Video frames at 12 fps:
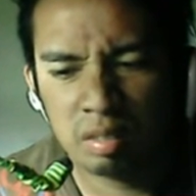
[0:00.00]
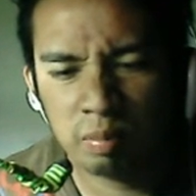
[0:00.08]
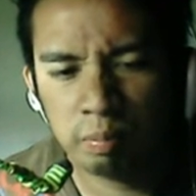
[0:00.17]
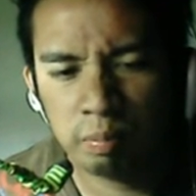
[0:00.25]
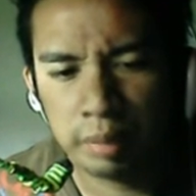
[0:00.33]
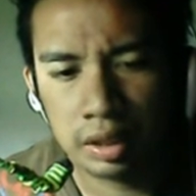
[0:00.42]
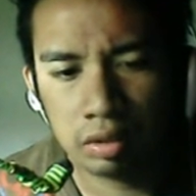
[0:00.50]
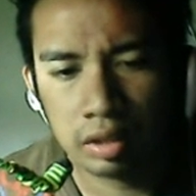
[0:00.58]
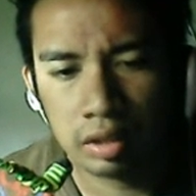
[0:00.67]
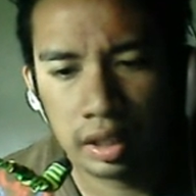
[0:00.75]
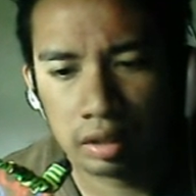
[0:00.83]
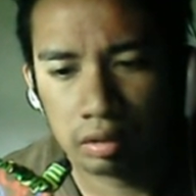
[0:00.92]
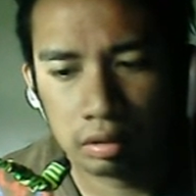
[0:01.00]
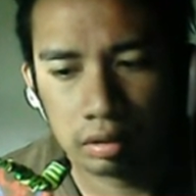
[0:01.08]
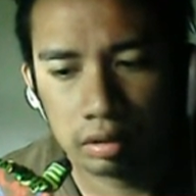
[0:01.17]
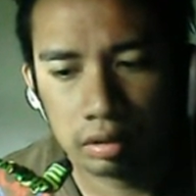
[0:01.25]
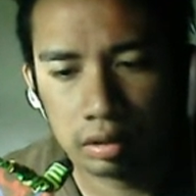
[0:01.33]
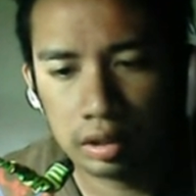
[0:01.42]
video na itong
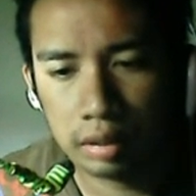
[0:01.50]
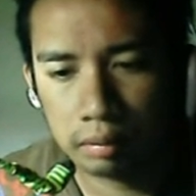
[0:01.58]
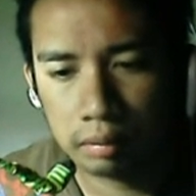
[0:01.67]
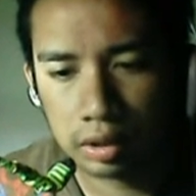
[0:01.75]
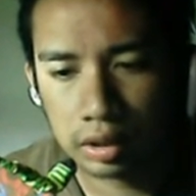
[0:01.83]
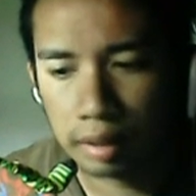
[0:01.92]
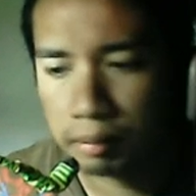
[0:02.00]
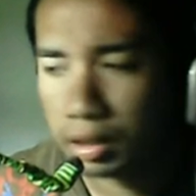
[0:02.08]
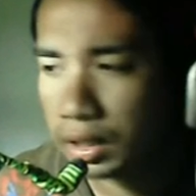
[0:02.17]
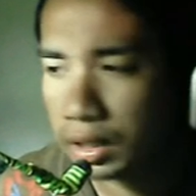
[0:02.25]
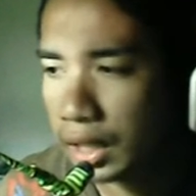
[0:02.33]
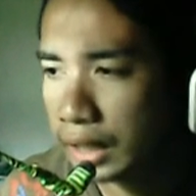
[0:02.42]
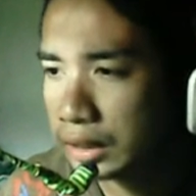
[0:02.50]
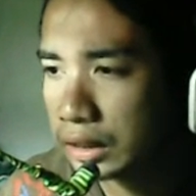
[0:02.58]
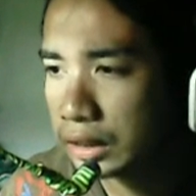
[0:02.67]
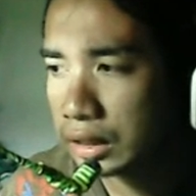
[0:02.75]
Demons Never Lies